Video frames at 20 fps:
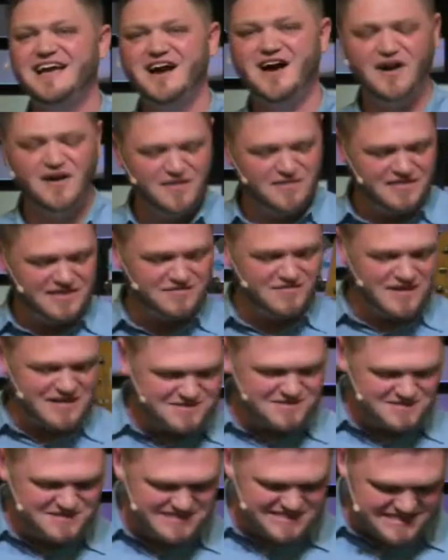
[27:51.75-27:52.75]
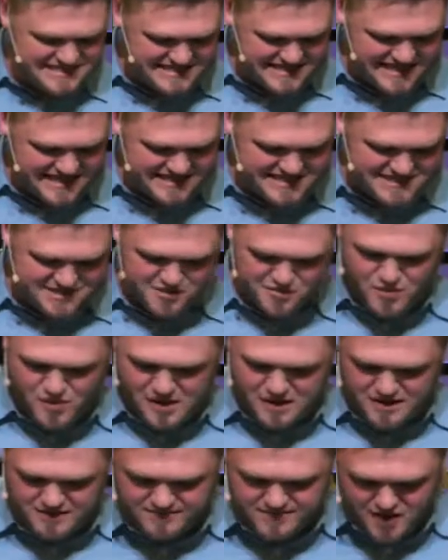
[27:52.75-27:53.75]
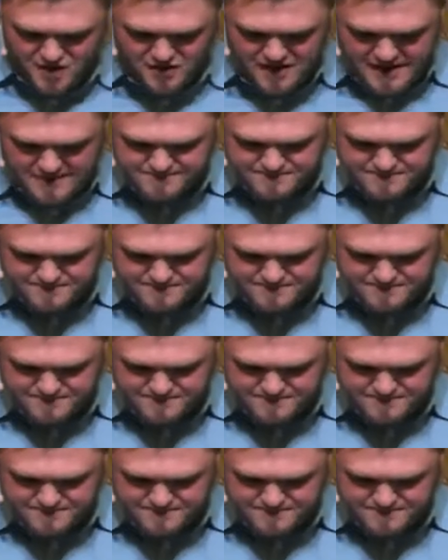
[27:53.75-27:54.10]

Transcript: all the waitresses says, You're welcome. All right.